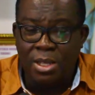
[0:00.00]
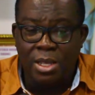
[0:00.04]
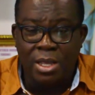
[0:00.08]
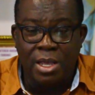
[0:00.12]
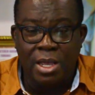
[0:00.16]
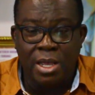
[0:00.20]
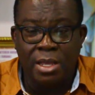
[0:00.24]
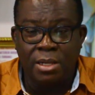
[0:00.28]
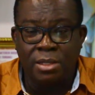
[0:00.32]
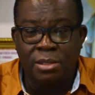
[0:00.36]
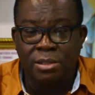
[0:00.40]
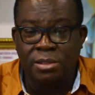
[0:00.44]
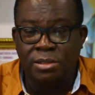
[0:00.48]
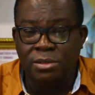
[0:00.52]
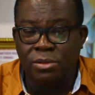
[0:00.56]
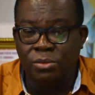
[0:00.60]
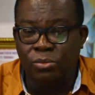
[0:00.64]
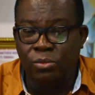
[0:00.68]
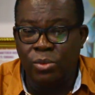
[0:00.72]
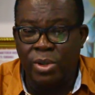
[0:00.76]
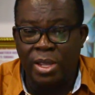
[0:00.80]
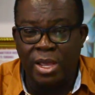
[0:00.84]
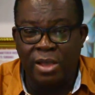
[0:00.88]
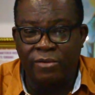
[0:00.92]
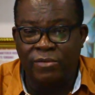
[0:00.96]
and
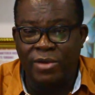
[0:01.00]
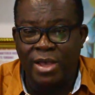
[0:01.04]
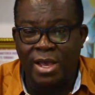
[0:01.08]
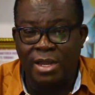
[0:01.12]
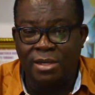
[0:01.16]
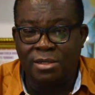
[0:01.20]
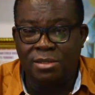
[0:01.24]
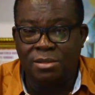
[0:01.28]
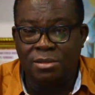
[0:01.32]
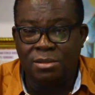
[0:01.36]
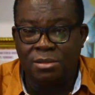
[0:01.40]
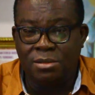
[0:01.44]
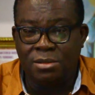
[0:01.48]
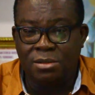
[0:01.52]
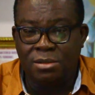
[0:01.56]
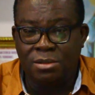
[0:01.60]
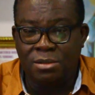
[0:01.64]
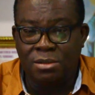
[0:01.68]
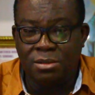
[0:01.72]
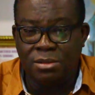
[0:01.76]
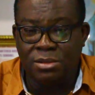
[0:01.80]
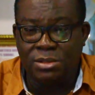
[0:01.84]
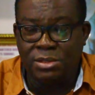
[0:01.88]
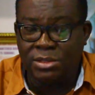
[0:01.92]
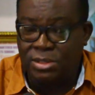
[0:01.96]
we have had
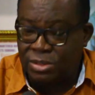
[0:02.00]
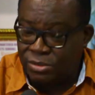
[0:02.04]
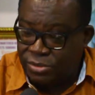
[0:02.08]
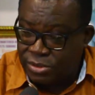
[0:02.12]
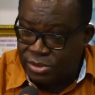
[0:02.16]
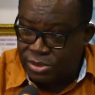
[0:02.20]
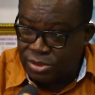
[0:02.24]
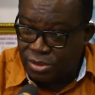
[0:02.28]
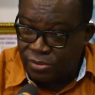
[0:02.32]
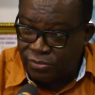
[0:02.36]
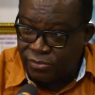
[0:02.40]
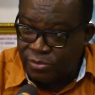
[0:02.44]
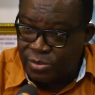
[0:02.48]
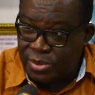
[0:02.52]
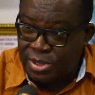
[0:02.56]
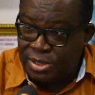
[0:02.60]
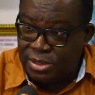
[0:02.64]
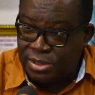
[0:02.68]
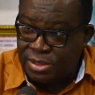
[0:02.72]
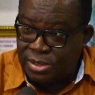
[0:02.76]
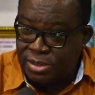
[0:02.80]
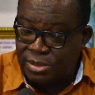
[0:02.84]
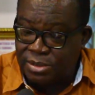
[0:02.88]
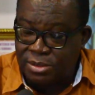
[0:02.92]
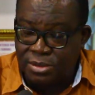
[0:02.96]
a series of
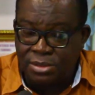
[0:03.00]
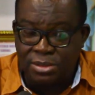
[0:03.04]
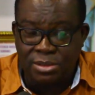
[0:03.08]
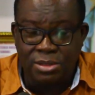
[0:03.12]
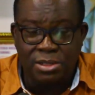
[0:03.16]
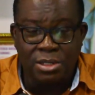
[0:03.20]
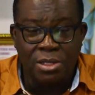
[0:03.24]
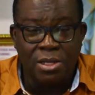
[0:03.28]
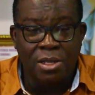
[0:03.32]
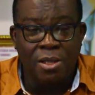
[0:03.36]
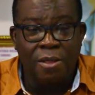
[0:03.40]
meetings.